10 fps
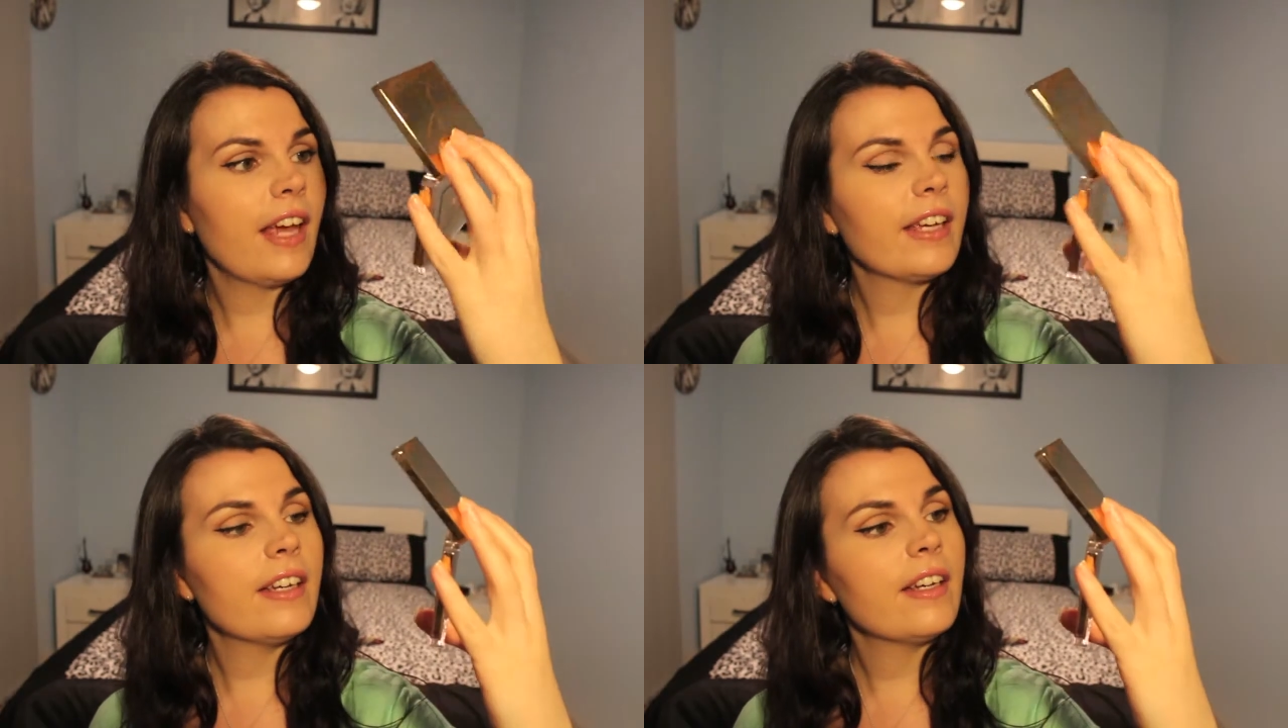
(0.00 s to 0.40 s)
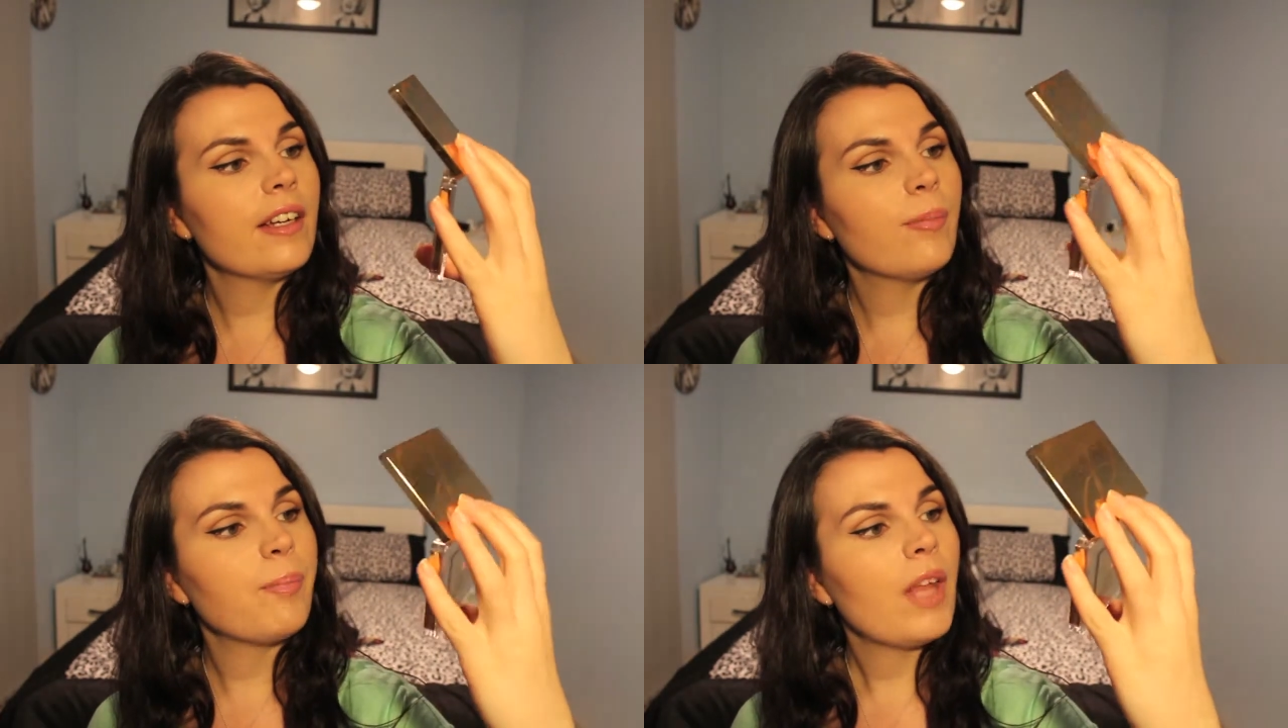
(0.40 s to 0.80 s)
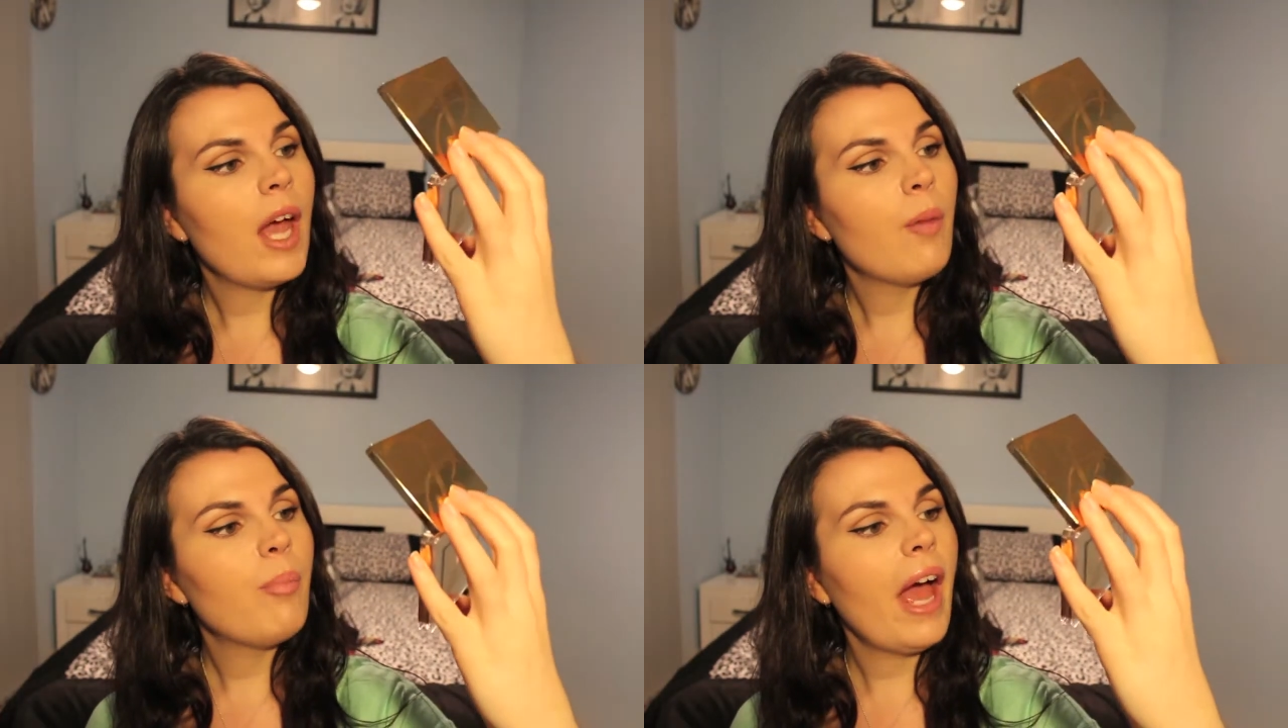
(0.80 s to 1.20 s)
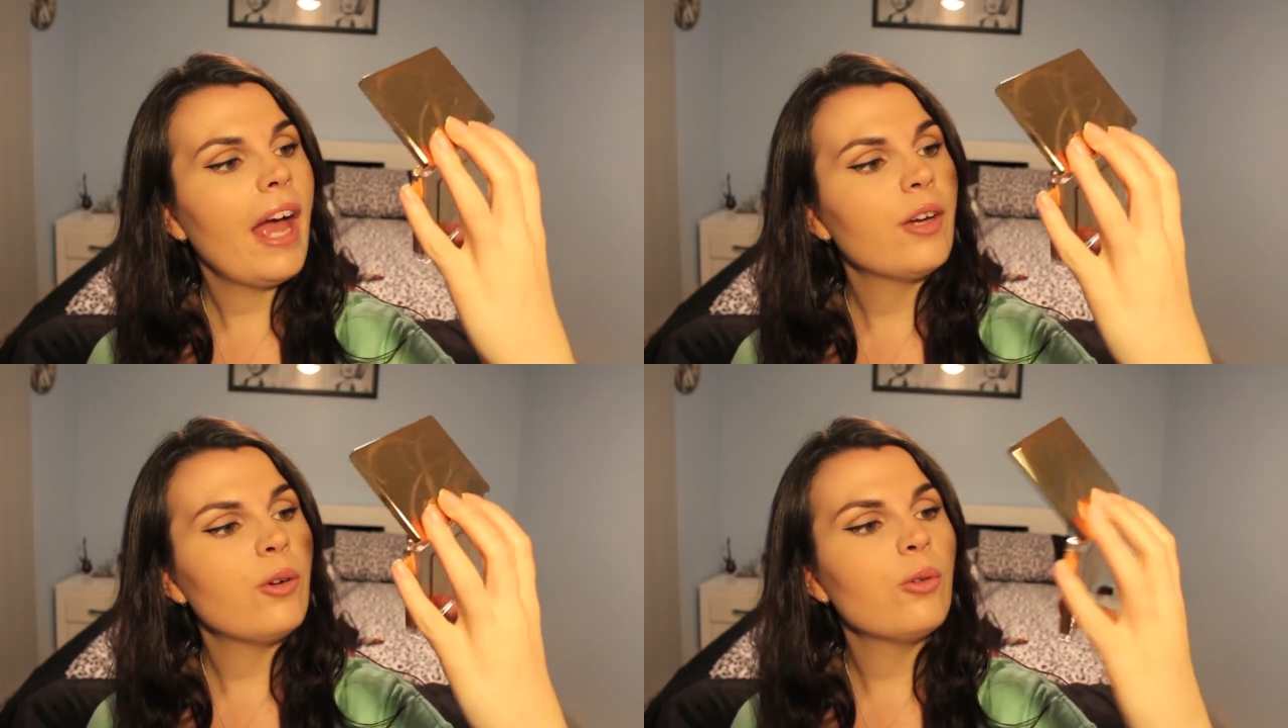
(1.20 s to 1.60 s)
like a
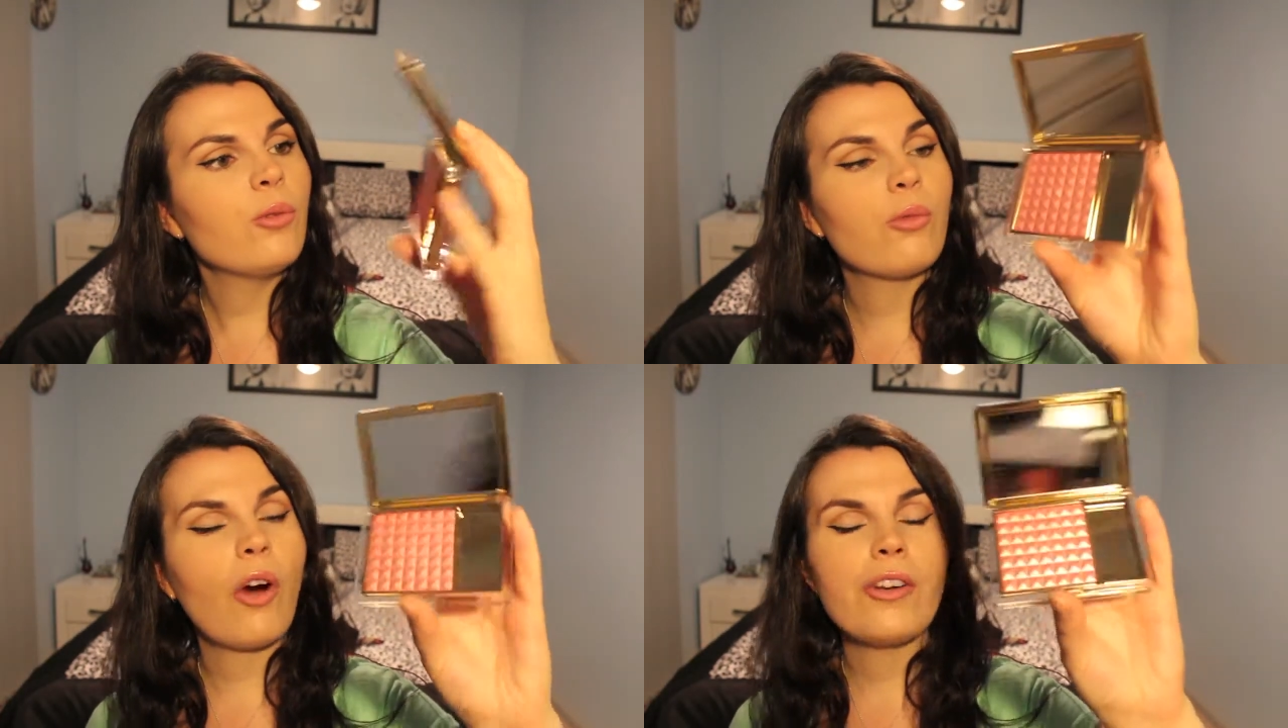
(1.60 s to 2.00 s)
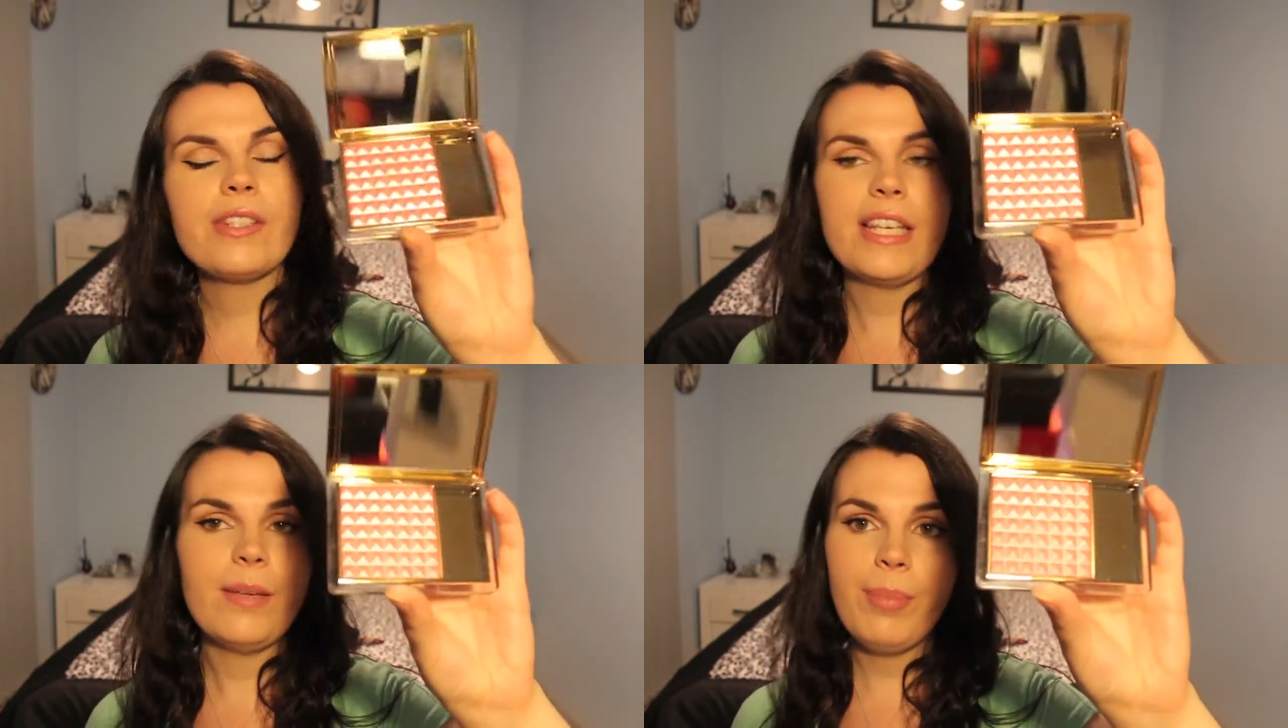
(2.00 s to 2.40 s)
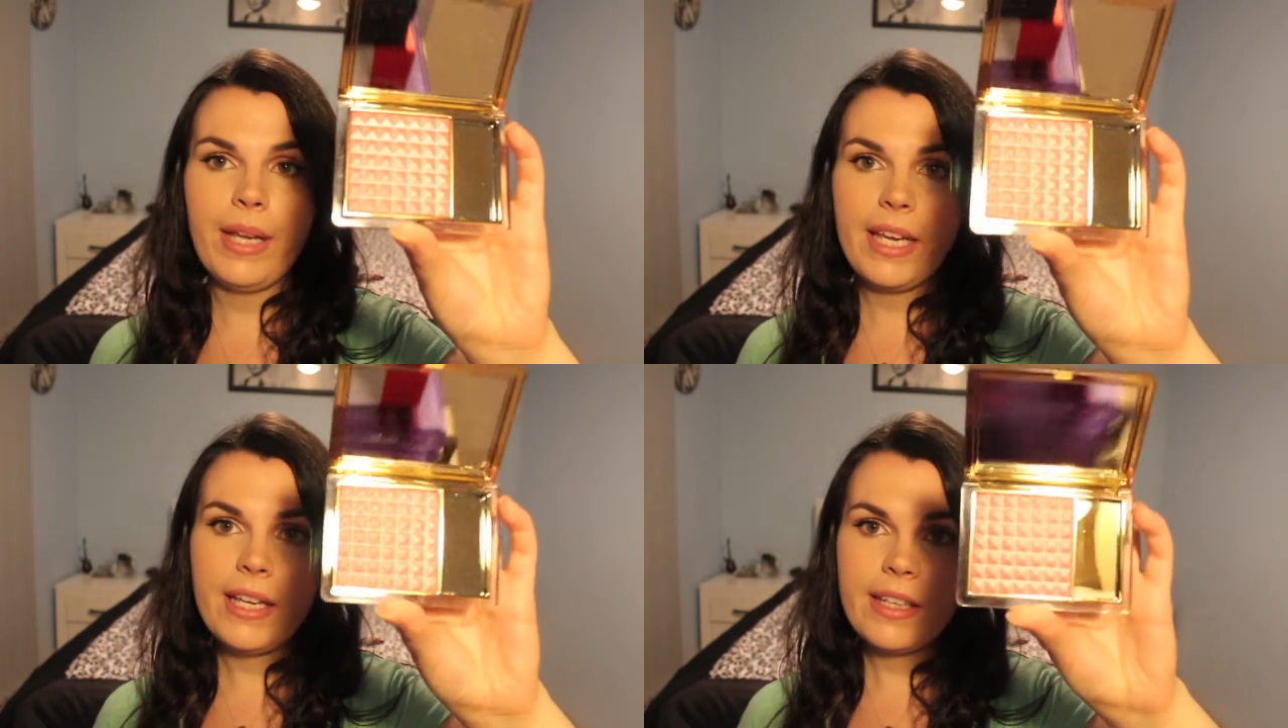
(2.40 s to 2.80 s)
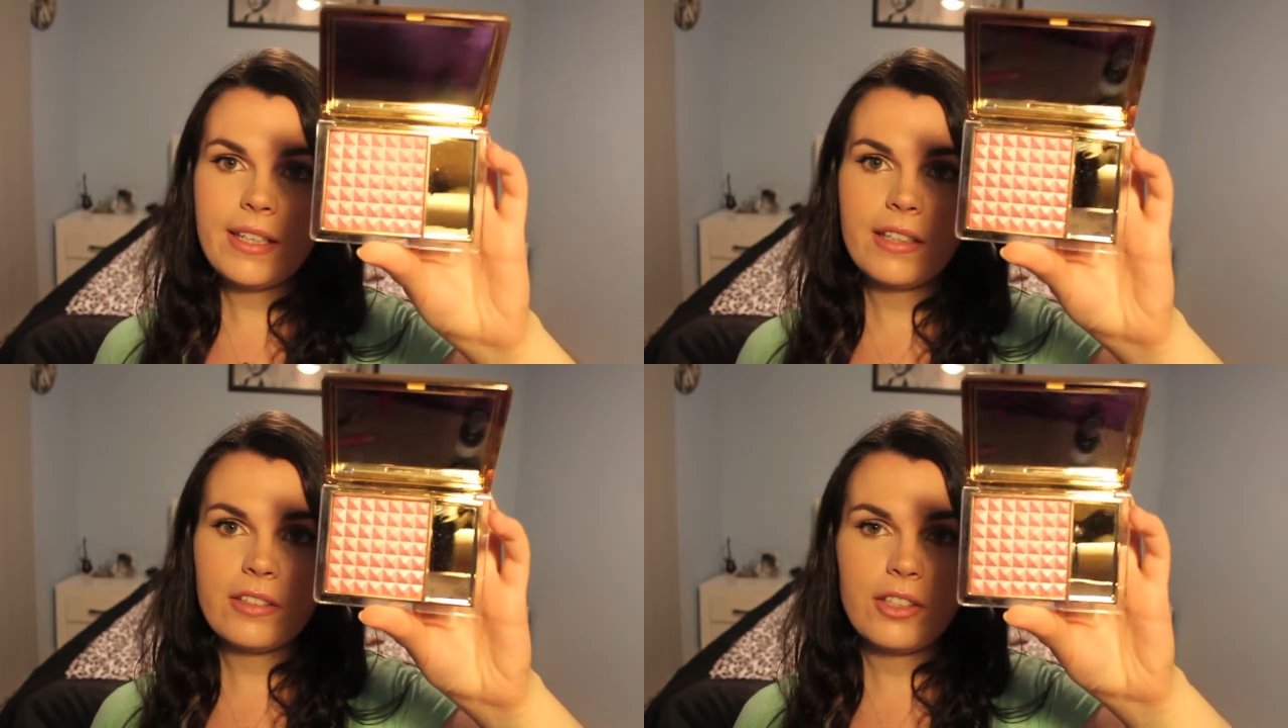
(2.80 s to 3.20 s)
pale rosy
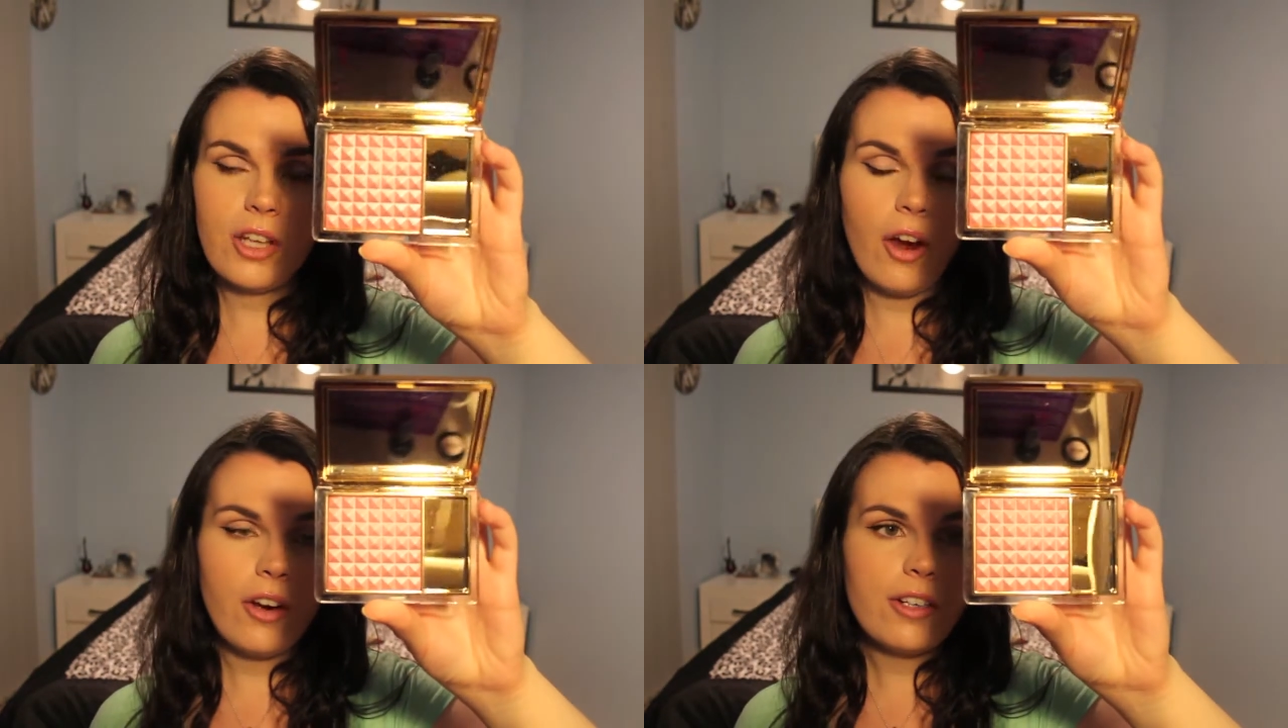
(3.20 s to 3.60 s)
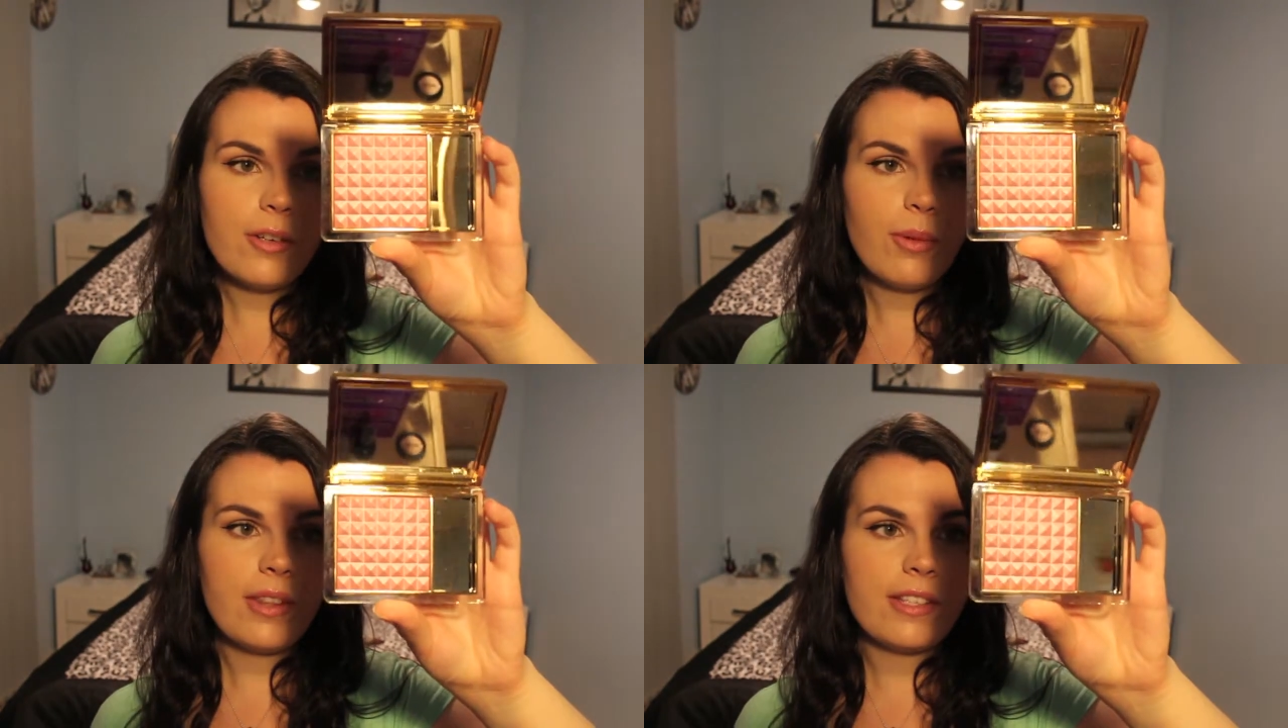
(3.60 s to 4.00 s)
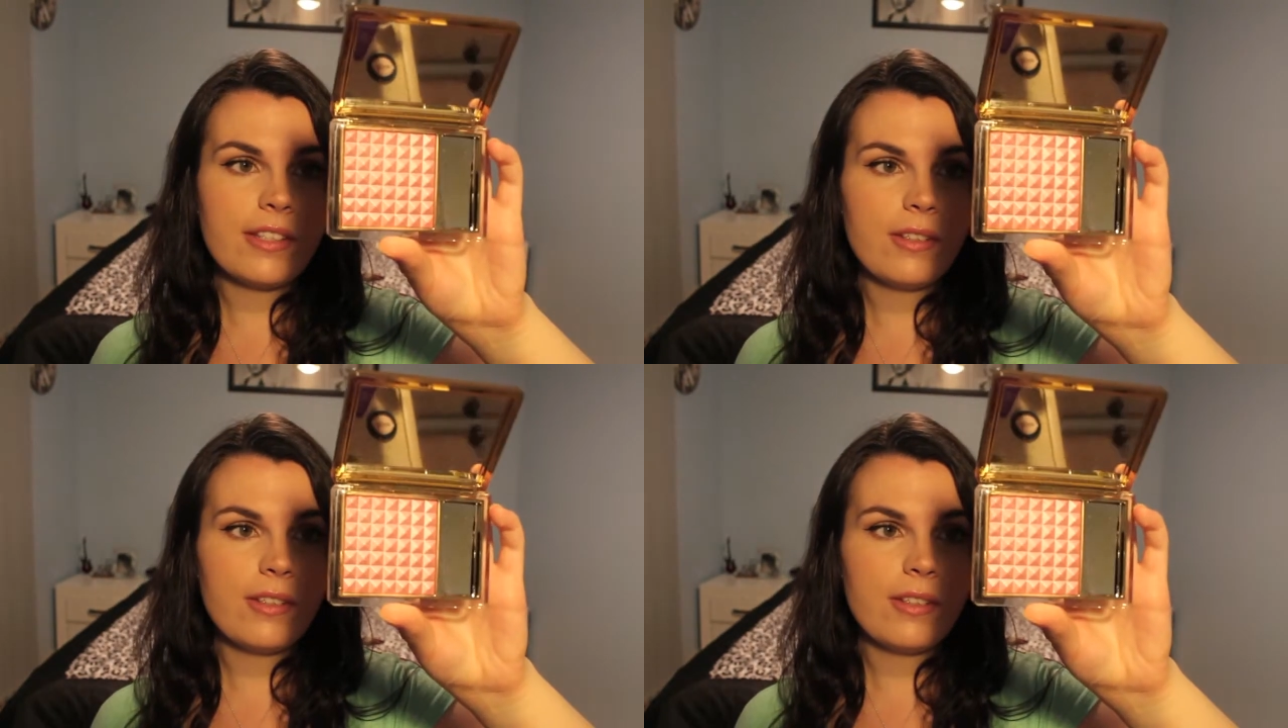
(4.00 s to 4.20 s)
pink toned with